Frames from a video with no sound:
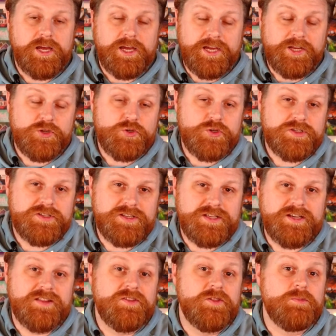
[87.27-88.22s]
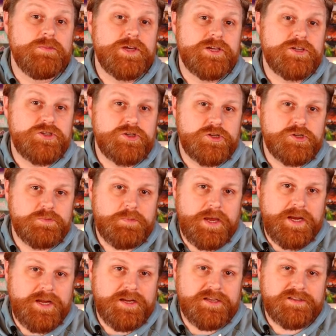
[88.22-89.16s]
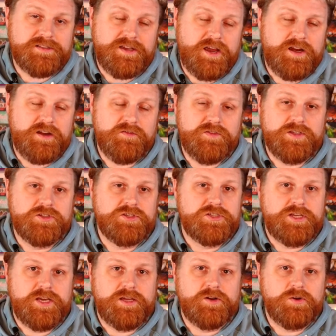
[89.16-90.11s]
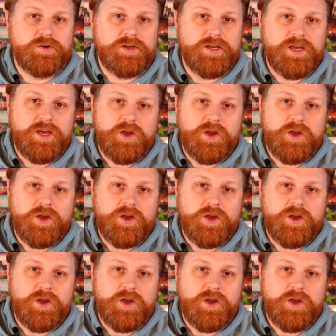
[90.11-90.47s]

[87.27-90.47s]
interested in the miniatures painting side of this channel.